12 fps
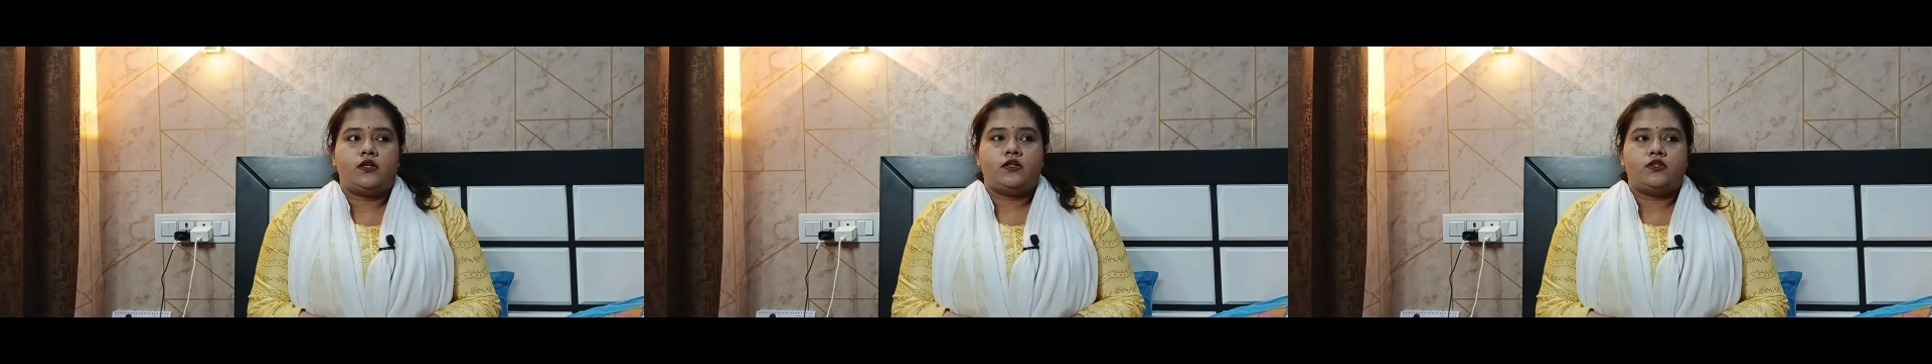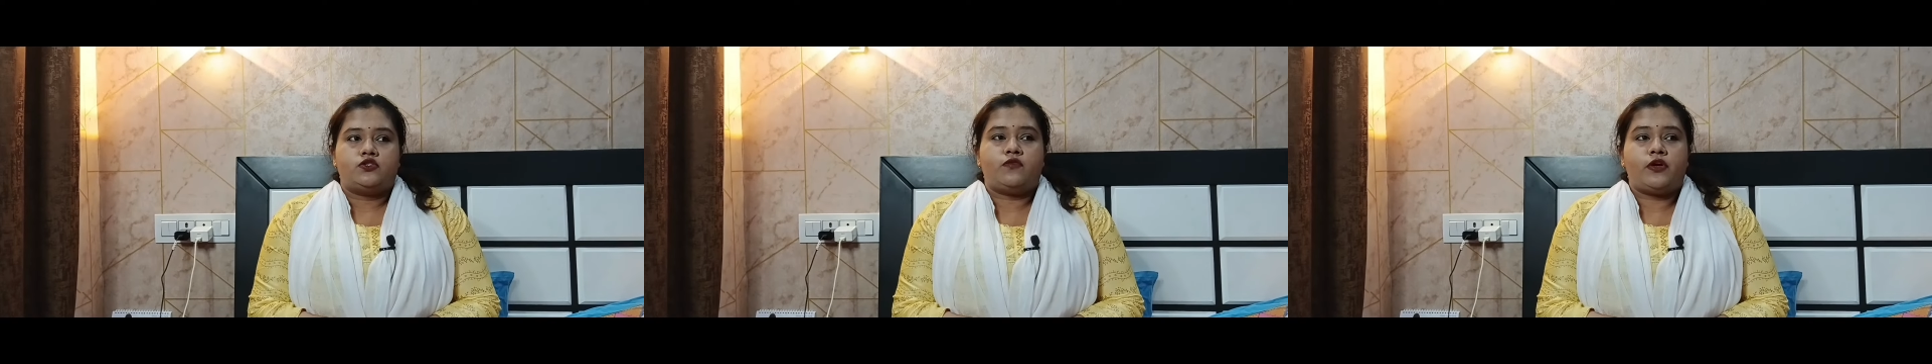
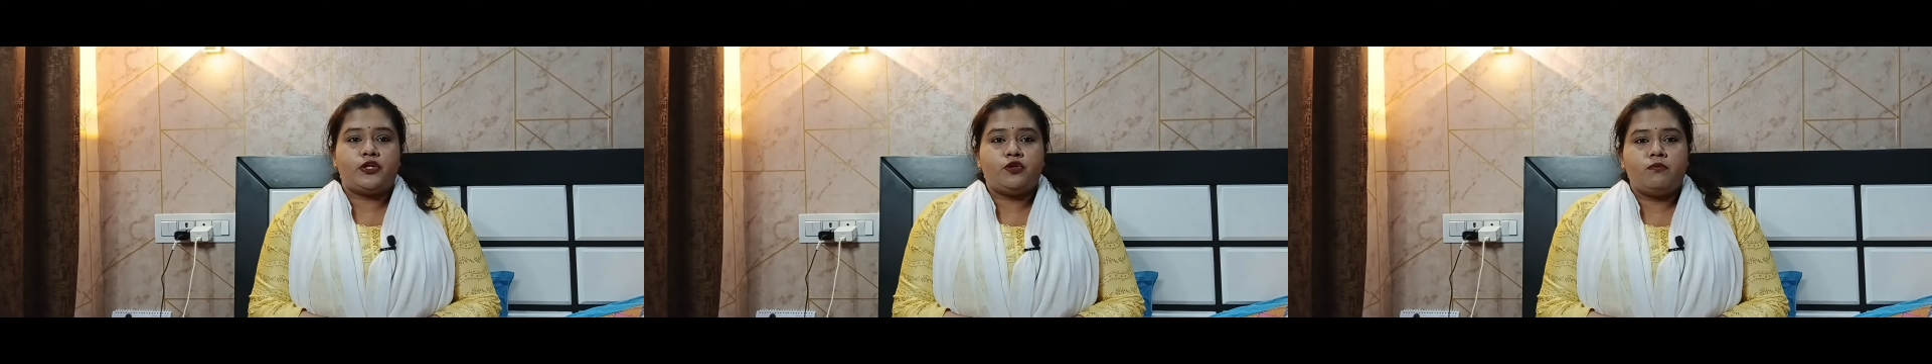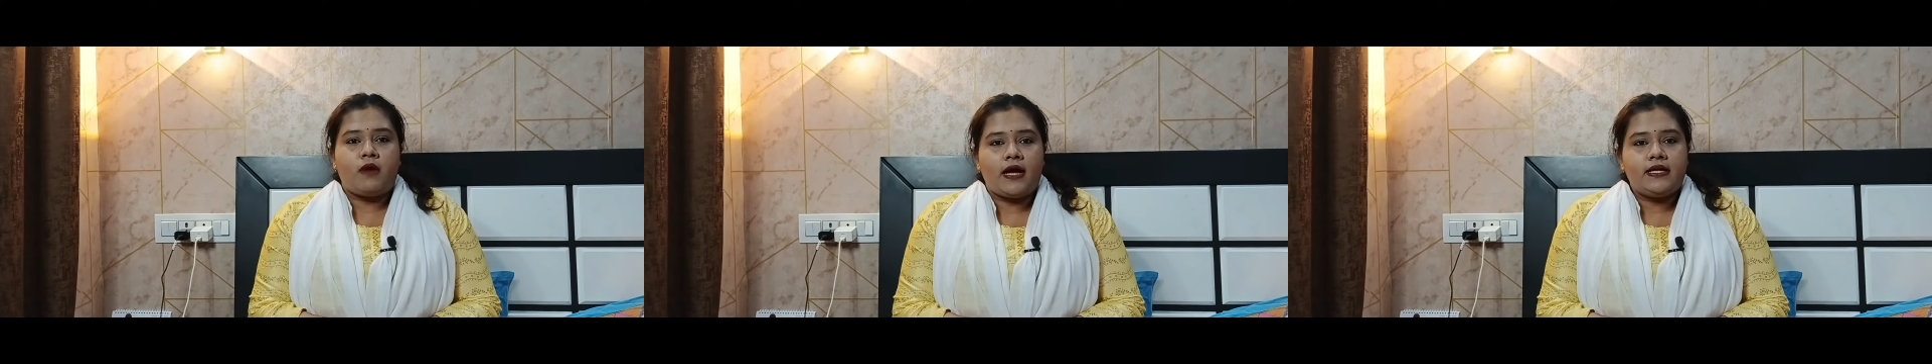So what
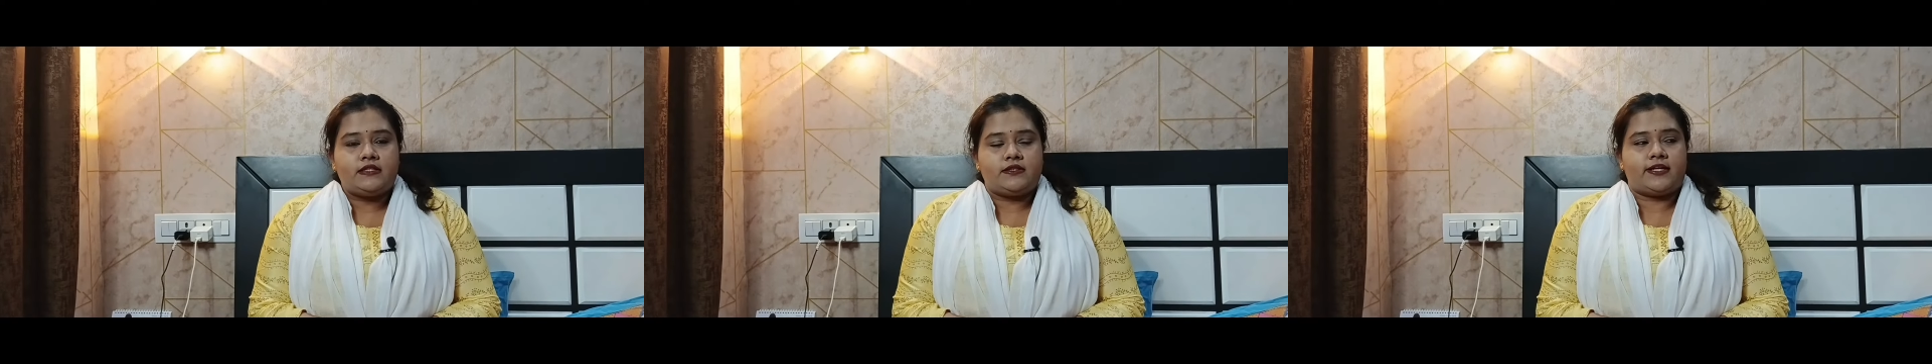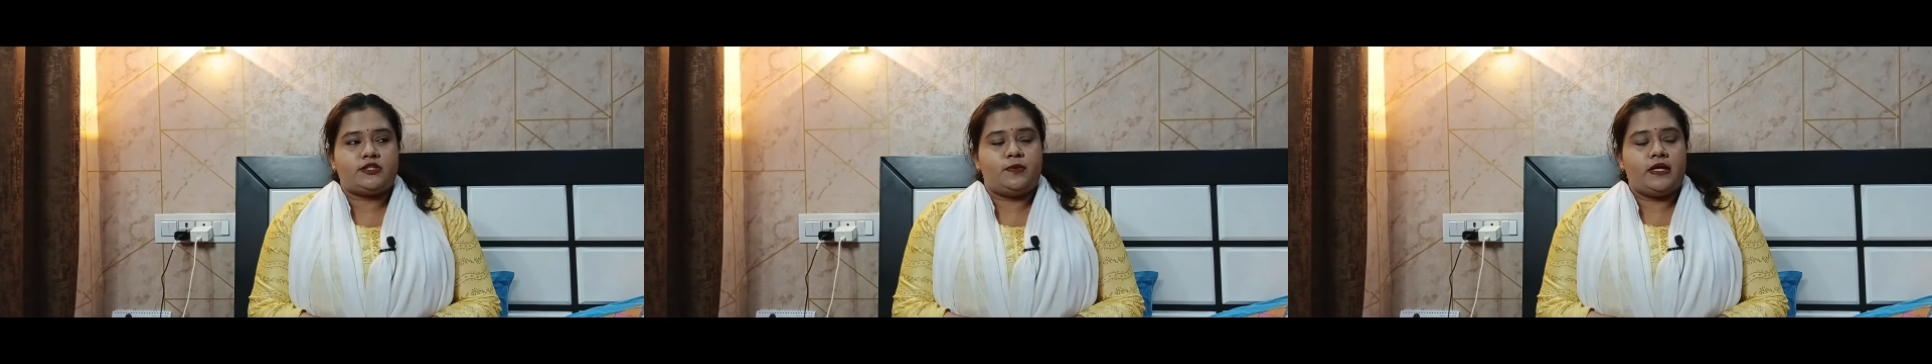you might
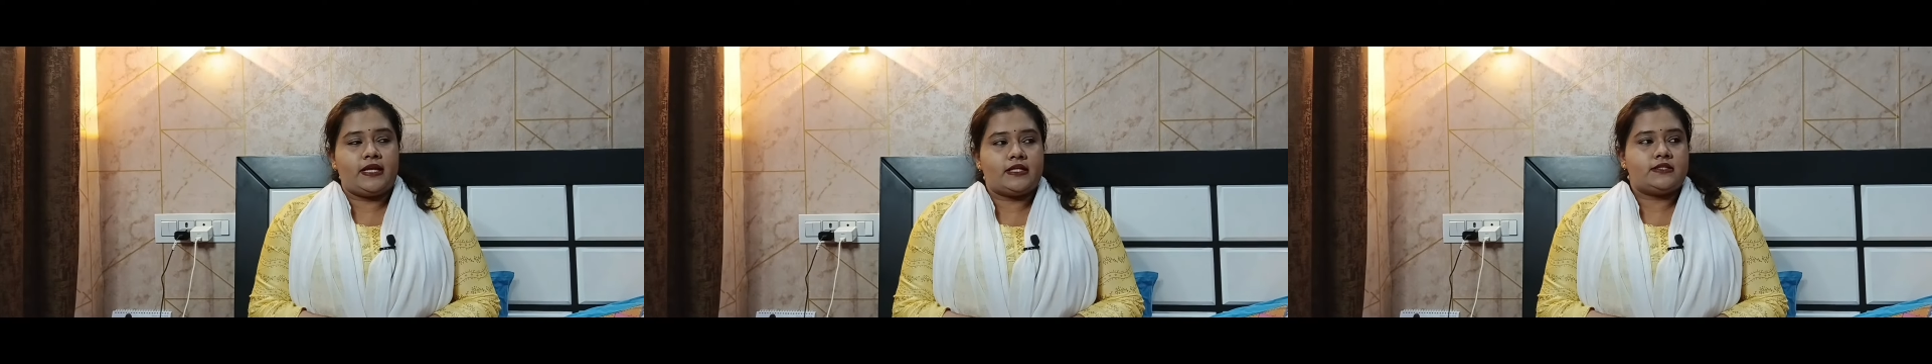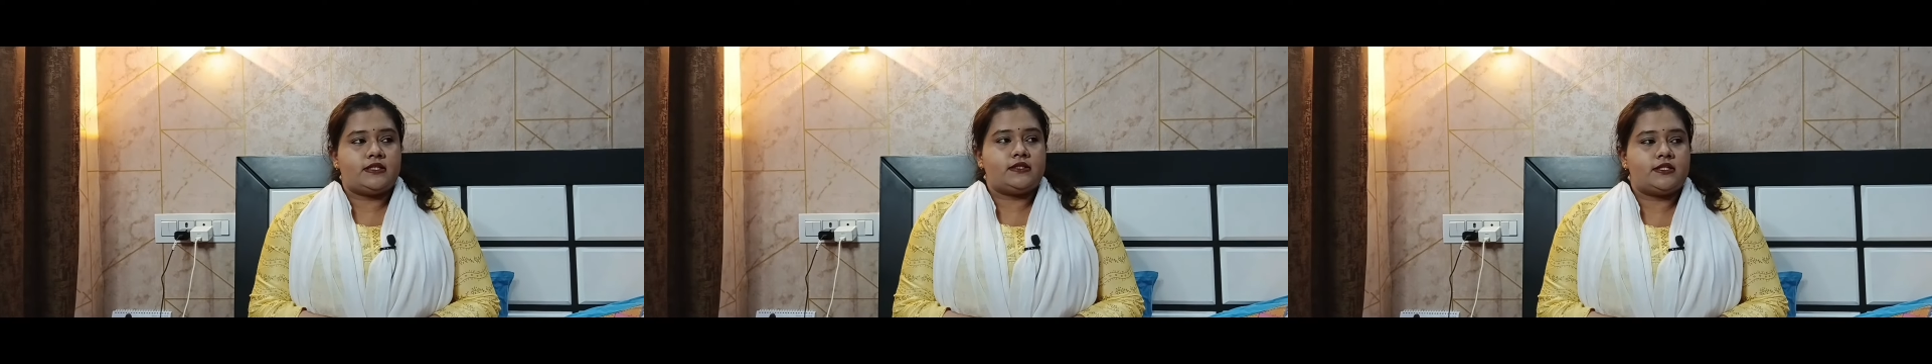experience in